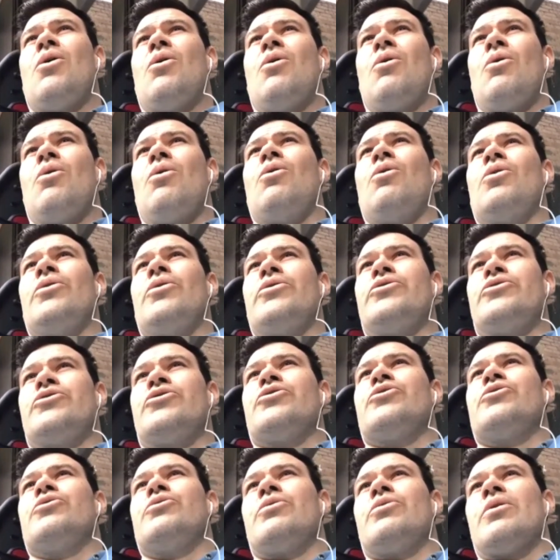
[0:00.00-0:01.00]
all
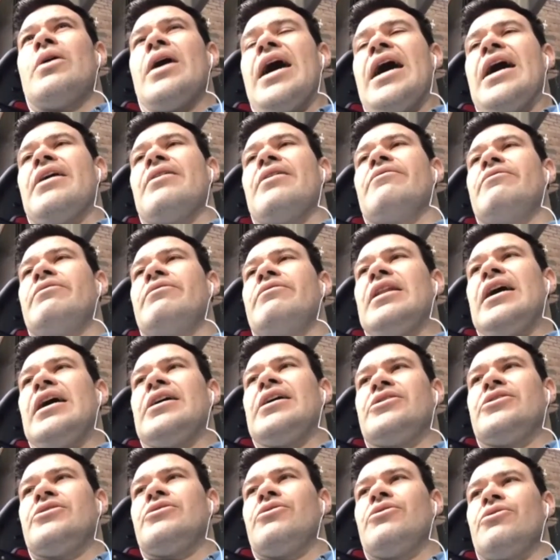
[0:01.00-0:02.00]
do have
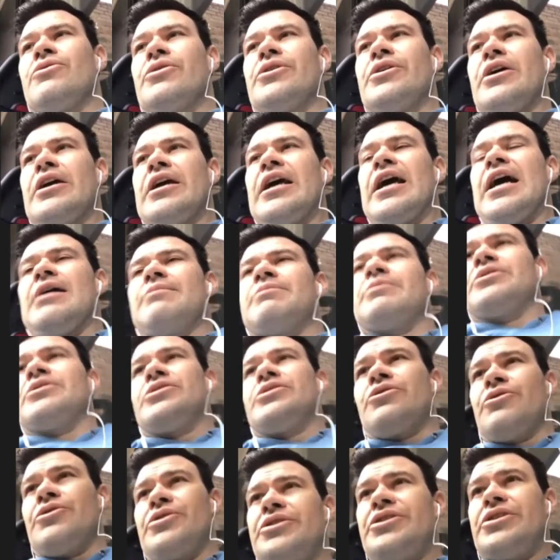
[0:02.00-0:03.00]
large carbon
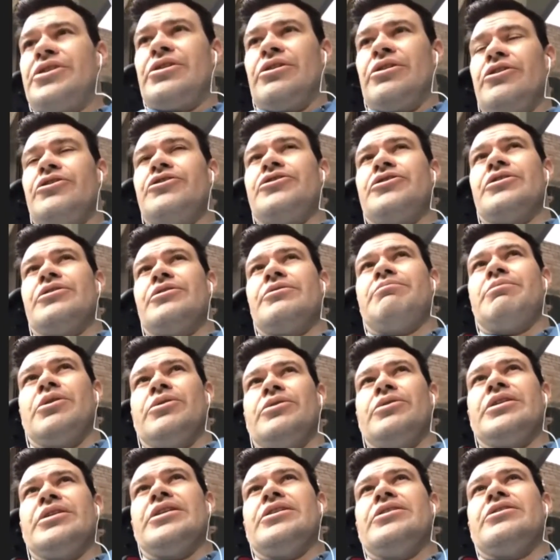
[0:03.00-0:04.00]
storage solutions
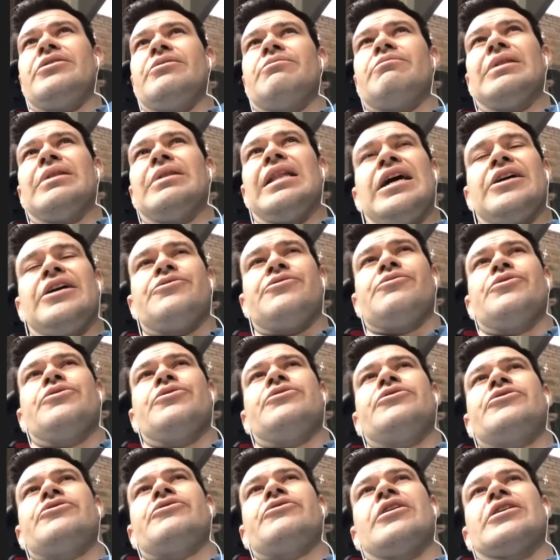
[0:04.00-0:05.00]
built into them, large root
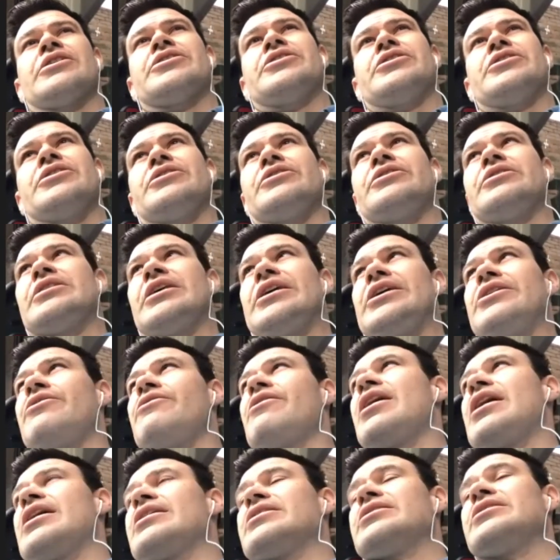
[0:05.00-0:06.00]
structures,
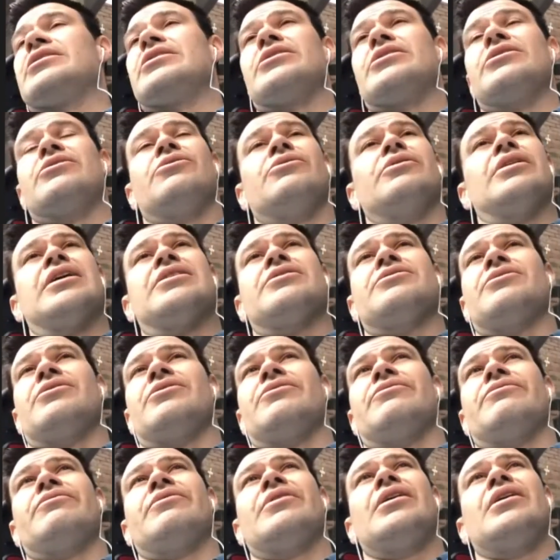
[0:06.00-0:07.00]
seagrasses, and all that sort
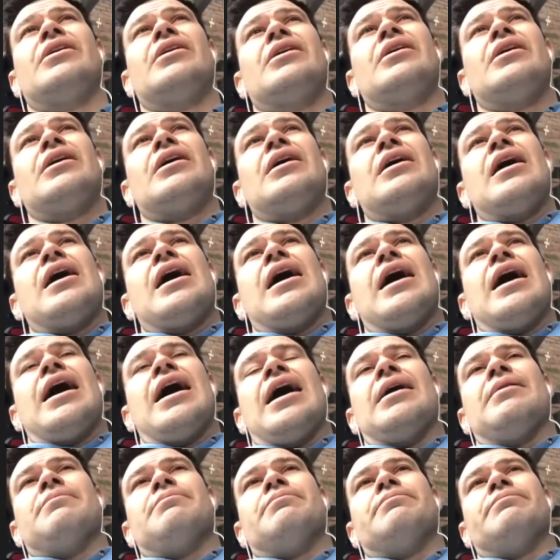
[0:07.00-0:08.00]
of